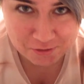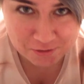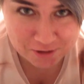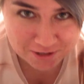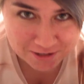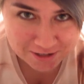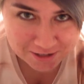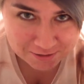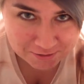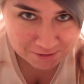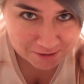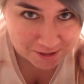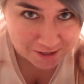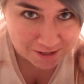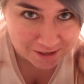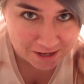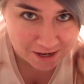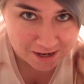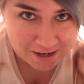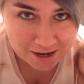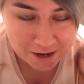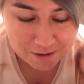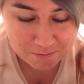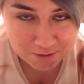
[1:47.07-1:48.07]
which is really
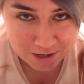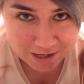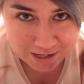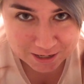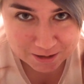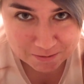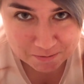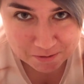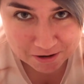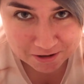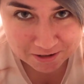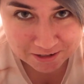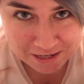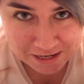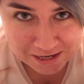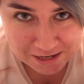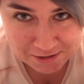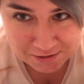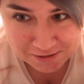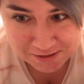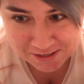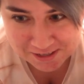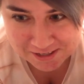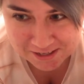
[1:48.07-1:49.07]
late, I'm talking about
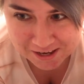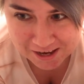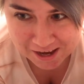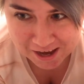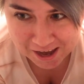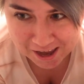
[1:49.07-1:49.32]
needles,